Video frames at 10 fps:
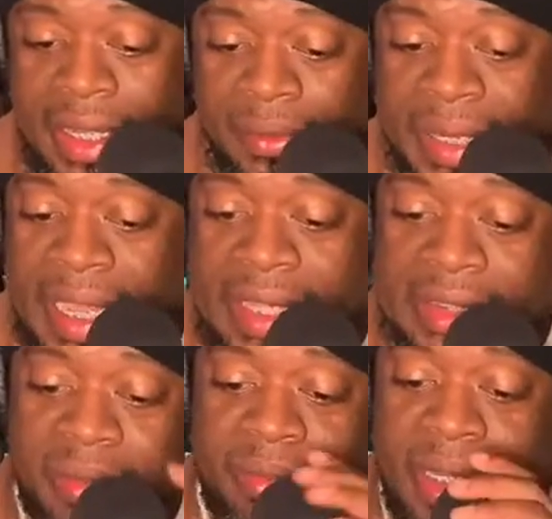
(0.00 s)
We had
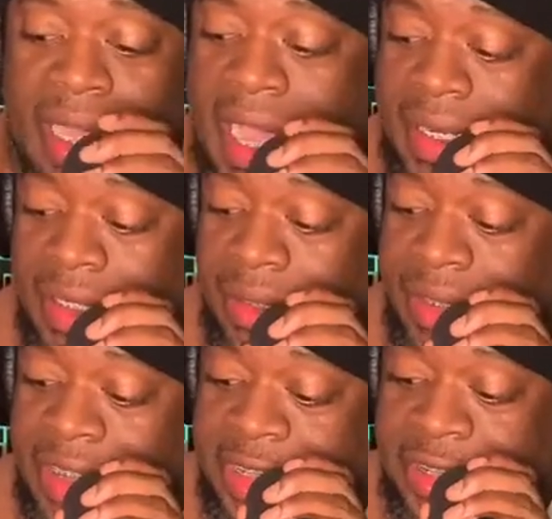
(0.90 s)
some audio
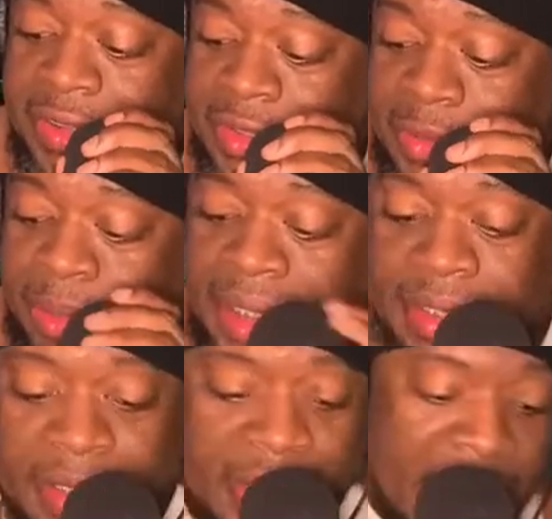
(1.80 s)
issues,
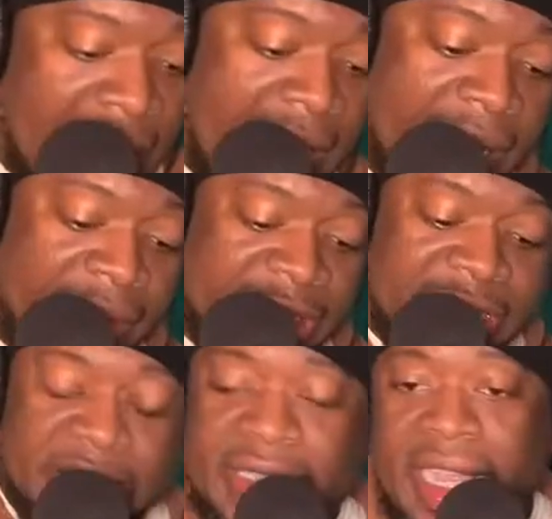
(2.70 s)
but I was
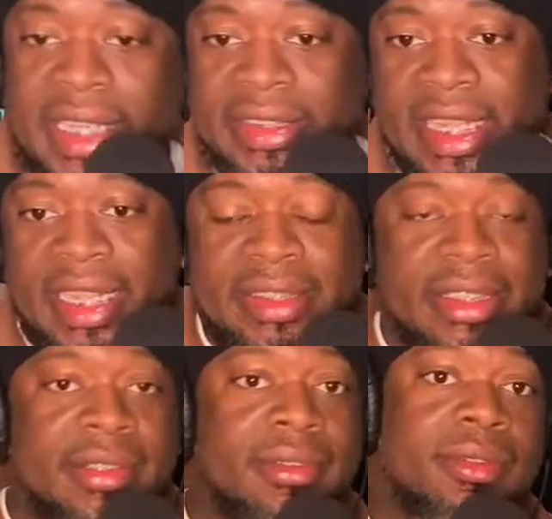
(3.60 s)
just
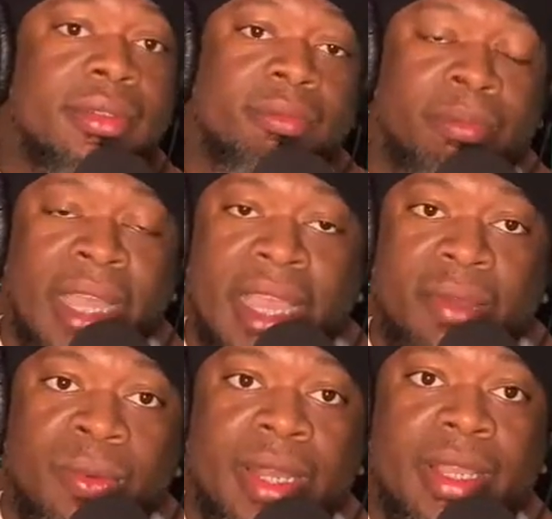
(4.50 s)
contacted by
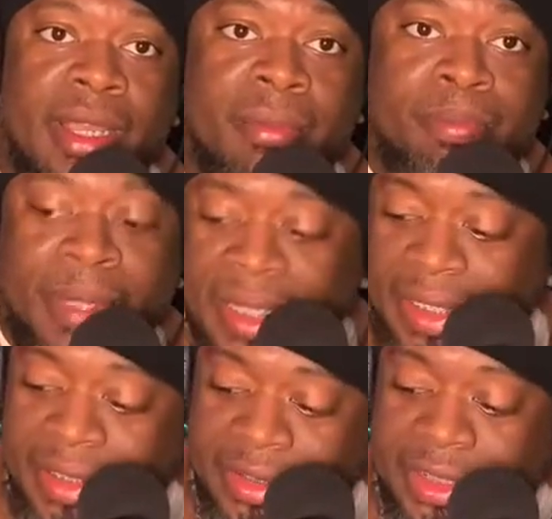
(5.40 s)
what
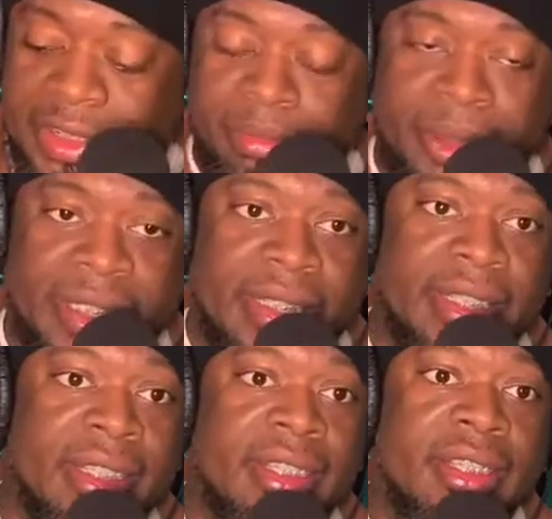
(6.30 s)
appears to
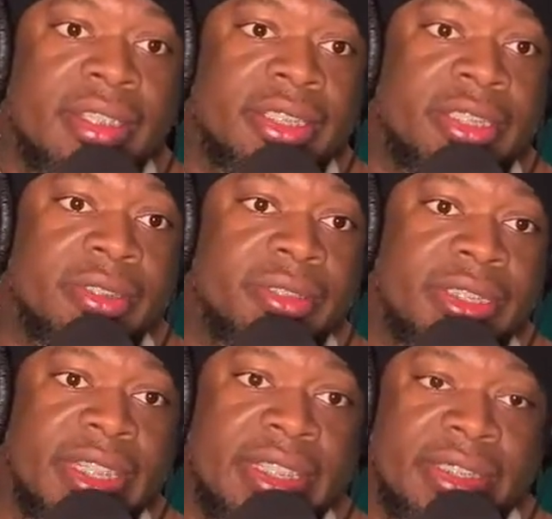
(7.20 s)
be
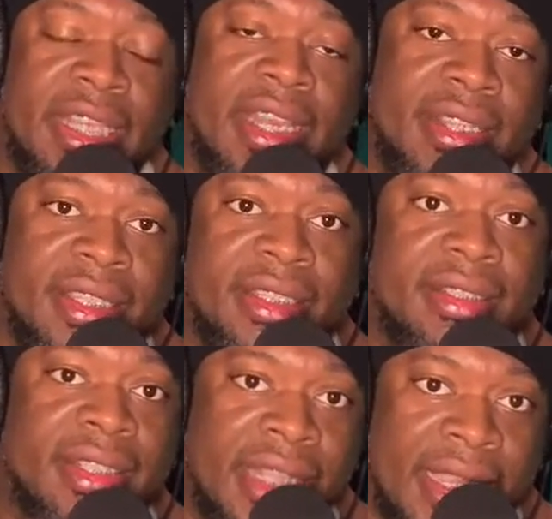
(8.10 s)
Suzy and Jonathan
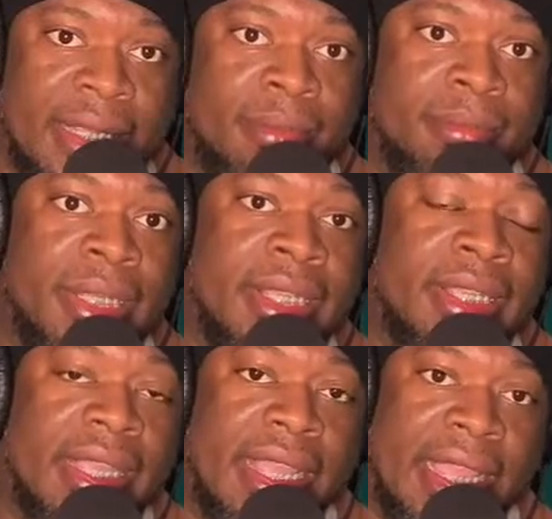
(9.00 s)
Lamb,
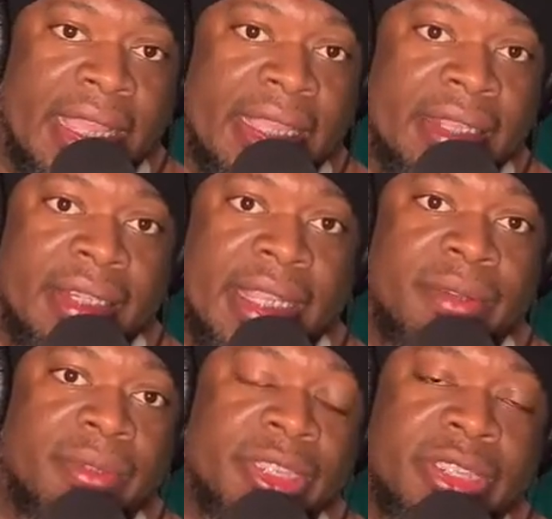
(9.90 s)
and
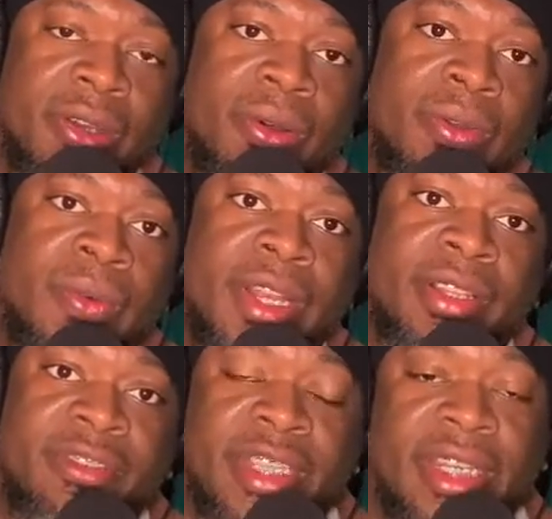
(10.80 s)
it was on one of
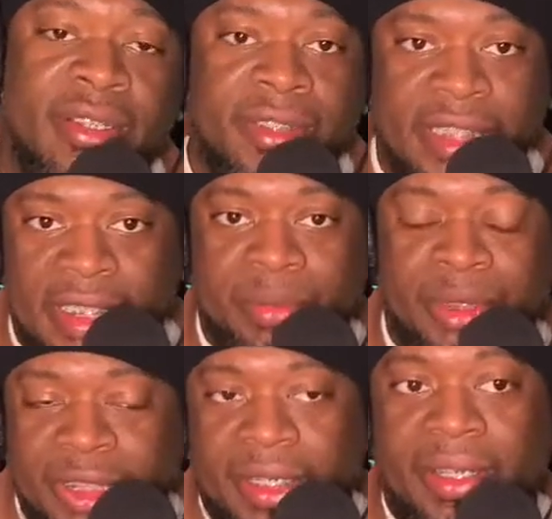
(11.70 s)
the videos that has
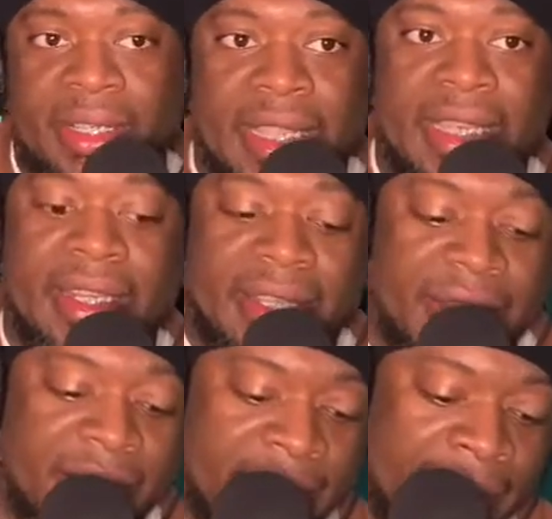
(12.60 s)
been circulating
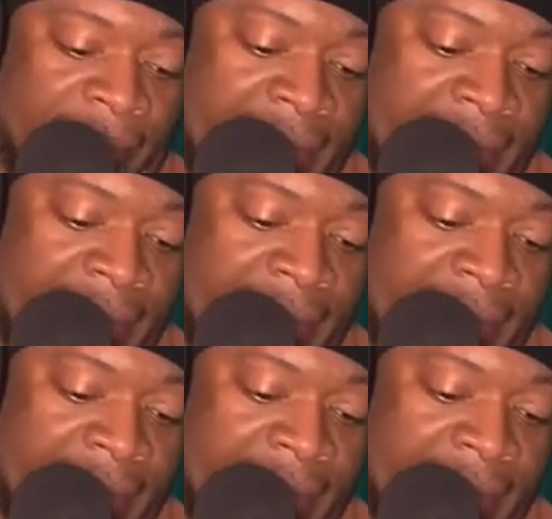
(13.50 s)
here.